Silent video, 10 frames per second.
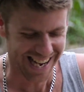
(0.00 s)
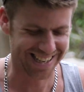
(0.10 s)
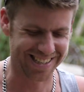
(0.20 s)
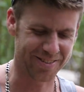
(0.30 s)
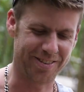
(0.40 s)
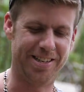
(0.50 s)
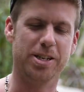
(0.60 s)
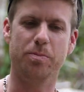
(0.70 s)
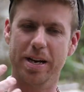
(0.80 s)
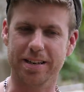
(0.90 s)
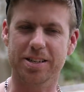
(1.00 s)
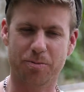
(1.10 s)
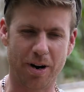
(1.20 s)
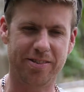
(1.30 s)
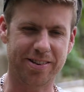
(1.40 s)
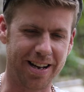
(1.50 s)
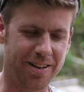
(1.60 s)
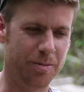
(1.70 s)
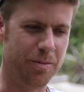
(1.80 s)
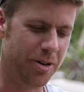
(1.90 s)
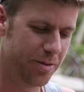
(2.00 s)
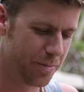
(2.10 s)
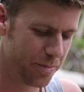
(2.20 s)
I just want to just be able to express that a little bit more.